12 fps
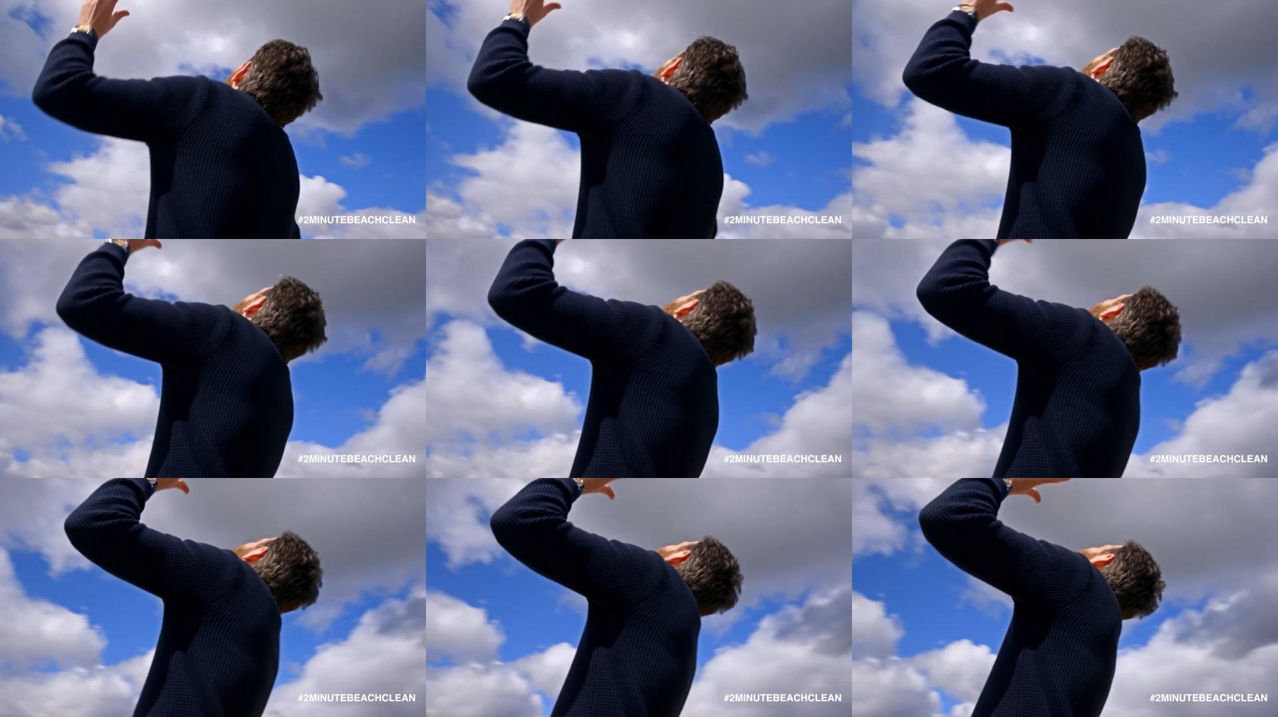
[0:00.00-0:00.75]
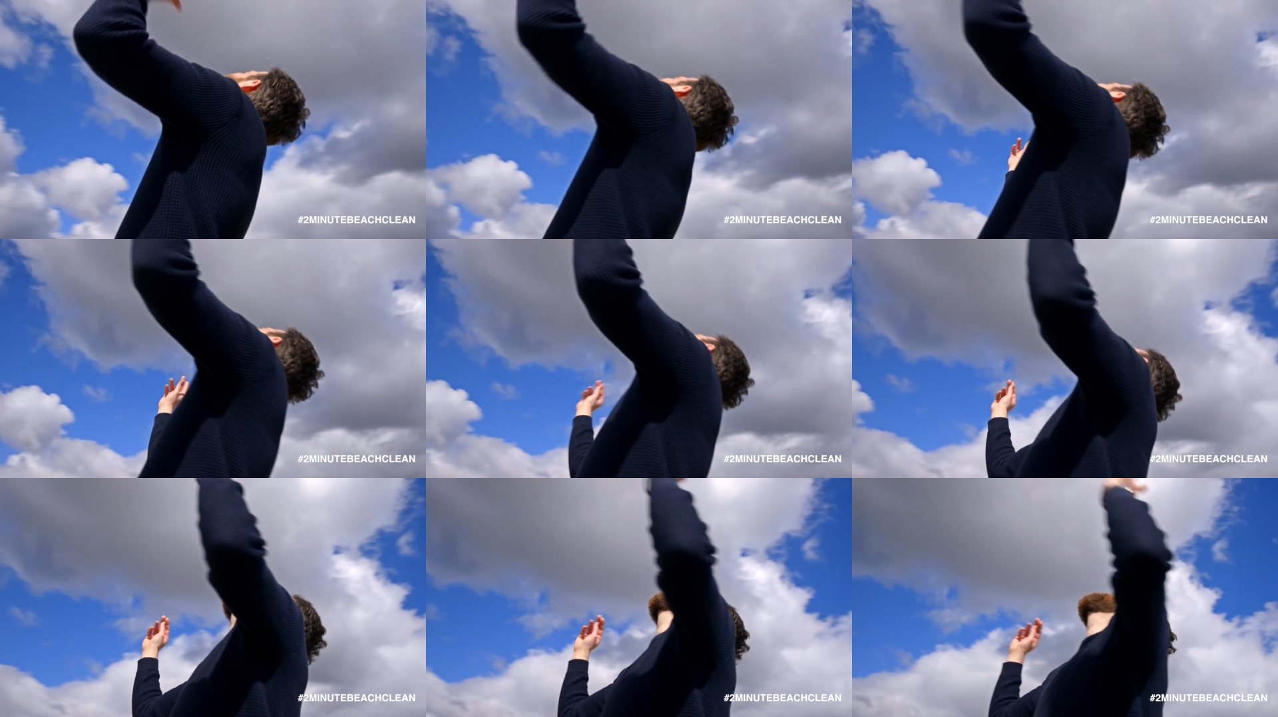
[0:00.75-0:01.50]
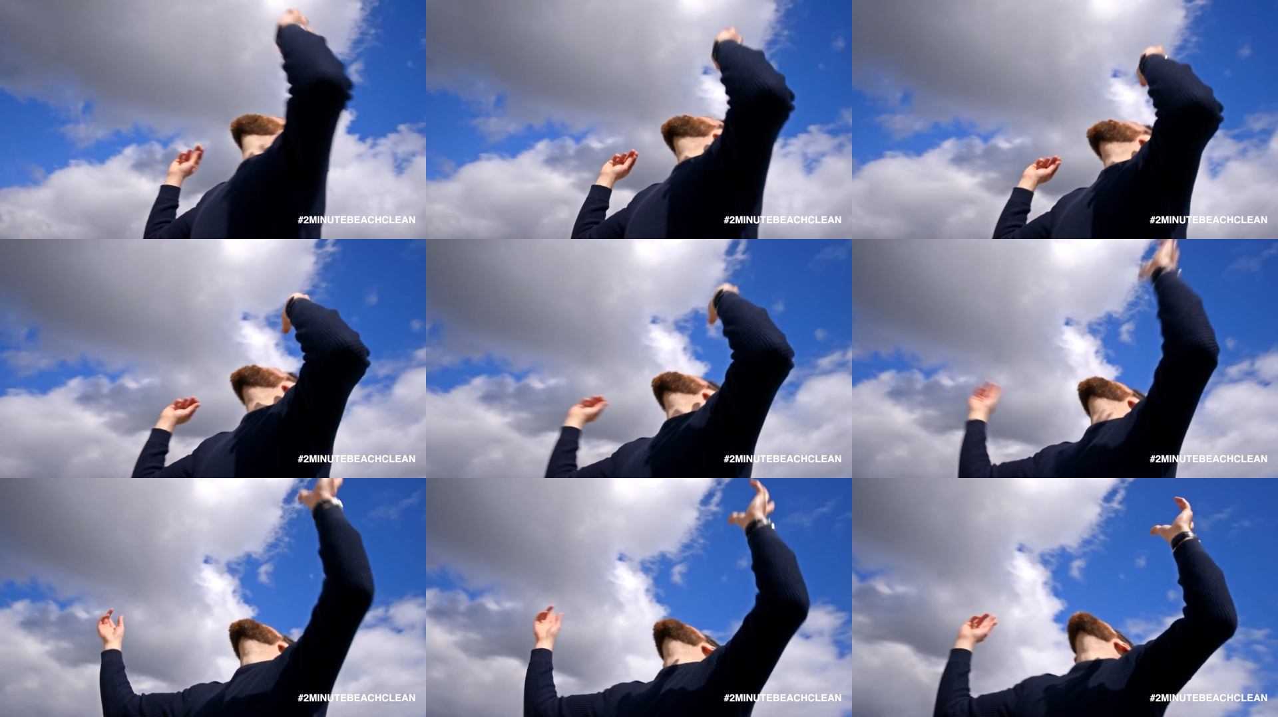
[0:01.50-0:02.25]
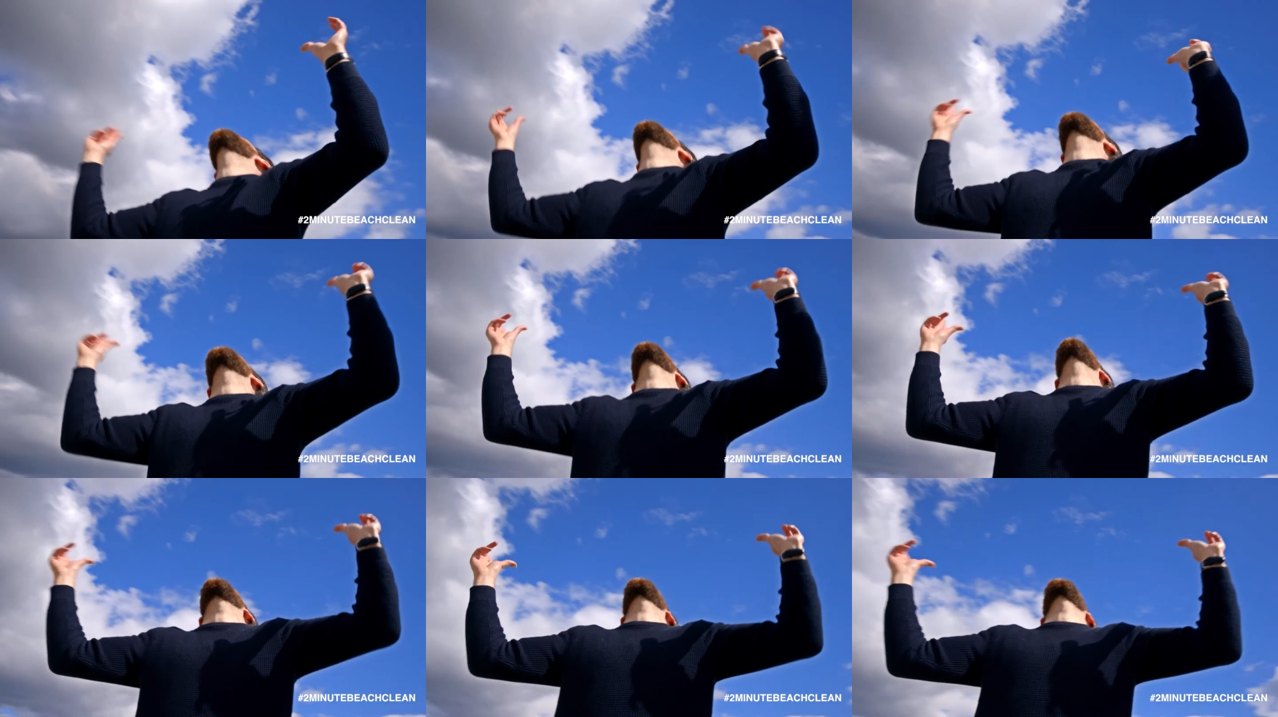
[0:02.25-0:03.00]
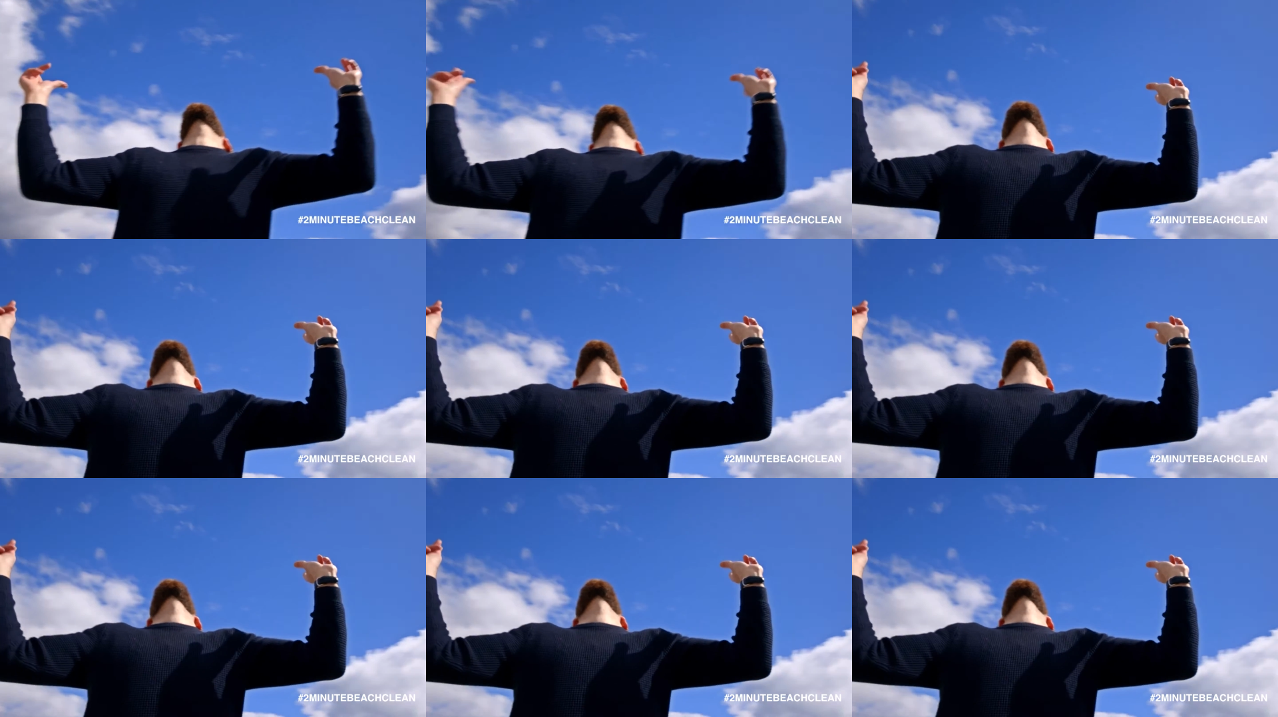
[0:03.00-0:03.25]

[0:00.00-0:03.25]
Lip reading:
No face is visible, so there are no lips to read.